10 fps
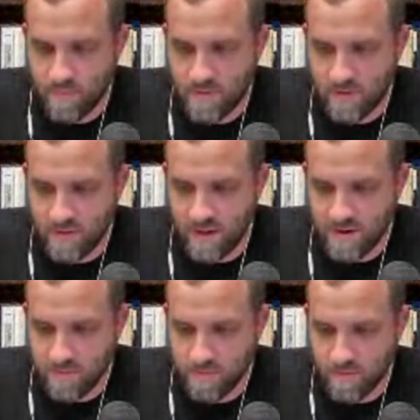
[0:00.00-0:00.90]

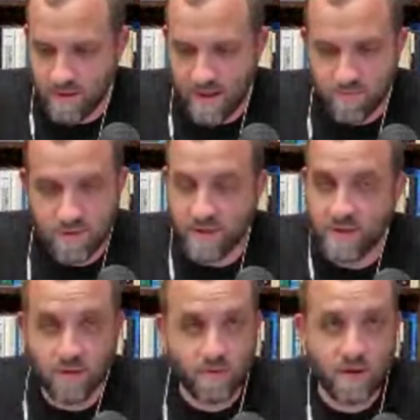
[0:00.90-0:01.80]
Santa I really
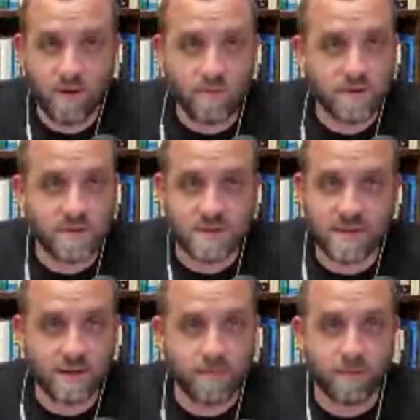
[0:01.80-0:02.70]
don't know what the
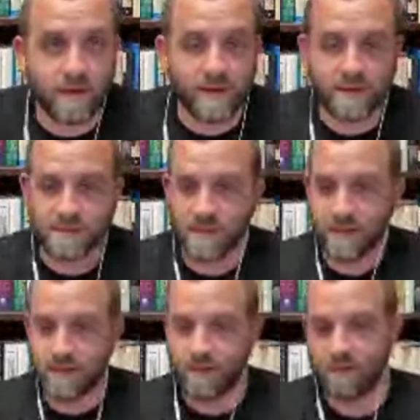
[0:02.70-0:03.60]
Santa parade is,
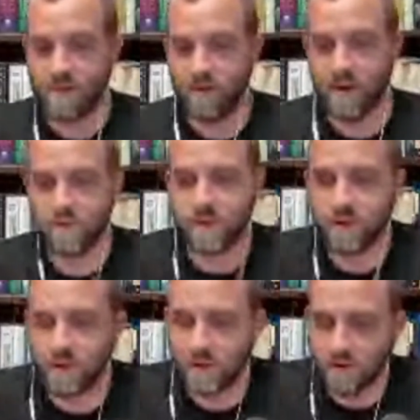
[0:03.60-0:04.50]
Kelly. So I'm
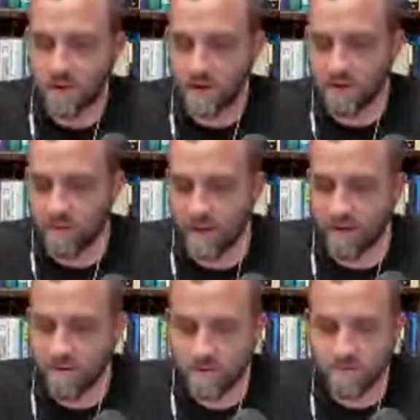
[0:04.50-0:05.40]
sure you're kidding
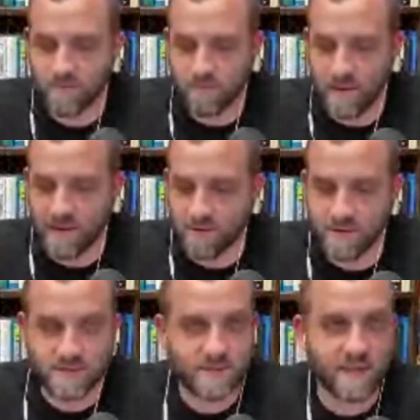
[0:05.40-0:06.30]
around, or
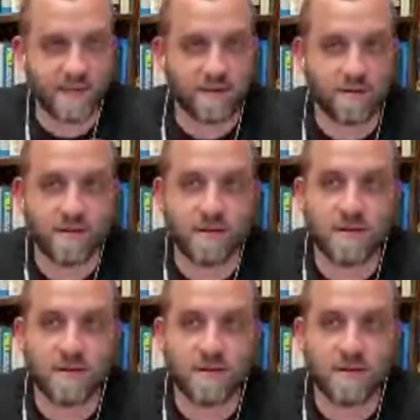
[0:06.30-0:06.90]
Michael is hitting on